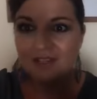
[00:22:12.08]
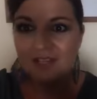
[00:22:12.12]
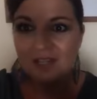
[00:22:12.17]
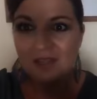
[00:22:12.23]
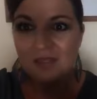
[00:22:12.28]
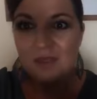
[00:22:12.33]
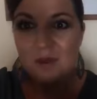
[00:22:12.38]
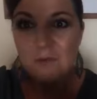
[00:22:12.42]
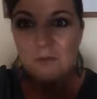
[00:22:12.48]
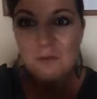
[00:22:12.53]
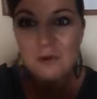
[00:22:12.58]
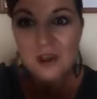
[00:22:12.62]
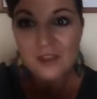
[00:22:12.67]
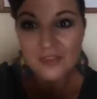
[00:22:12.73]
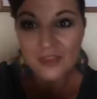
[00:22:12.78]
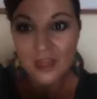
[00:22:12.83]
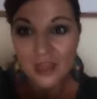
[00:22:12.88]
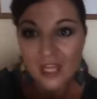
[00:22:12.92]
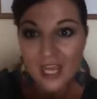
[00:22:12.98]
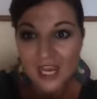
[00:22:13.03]

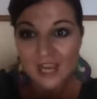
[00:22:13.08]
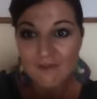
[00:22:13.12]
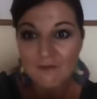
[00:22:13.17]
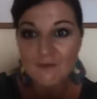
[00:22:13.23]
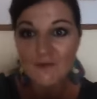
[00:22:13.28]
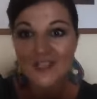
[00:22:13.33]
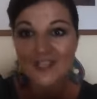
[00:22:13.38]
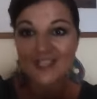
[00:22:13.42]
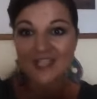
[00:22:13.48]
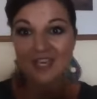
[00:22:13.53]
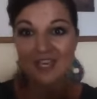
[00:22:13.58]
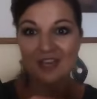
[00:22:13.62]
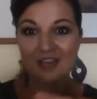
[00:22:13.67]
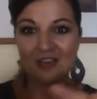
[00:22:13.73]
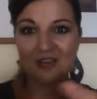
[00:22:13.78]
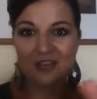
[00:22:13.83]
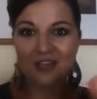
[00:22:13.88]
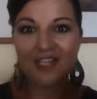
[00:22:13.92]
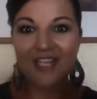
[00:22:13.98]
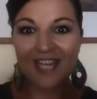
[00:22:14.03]
the live
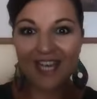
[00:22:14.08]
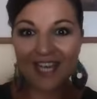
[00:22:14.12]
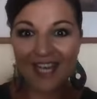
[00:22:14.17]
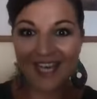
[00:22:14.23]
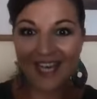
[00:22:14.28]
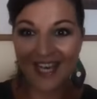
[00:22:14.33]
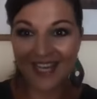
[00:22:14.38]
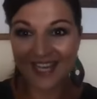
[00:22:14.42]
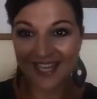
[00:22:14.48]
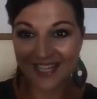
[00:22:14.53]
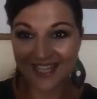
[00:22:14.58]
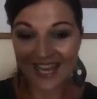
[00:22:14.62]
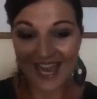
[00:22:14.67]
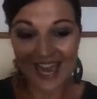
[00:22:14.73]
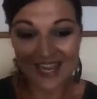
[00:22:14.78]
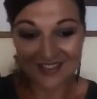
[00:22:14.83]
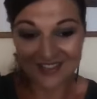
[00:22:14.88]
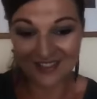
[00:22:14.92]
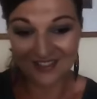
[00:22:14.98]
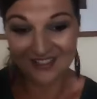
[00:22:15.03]
video.
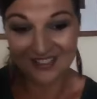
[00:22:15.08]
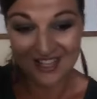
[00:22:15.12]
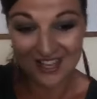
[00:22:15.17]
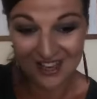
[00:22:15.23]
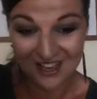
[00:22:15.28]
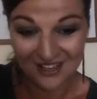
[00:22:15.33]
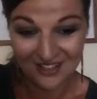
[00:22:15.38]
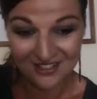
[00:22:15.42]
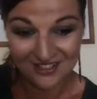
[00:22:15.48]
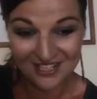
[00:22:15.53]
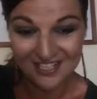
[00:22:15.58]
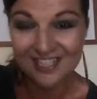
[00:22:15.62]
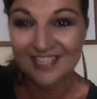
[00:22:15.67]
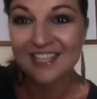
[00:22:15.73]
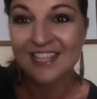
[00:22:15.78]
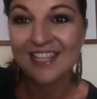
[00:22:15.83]
I don't know.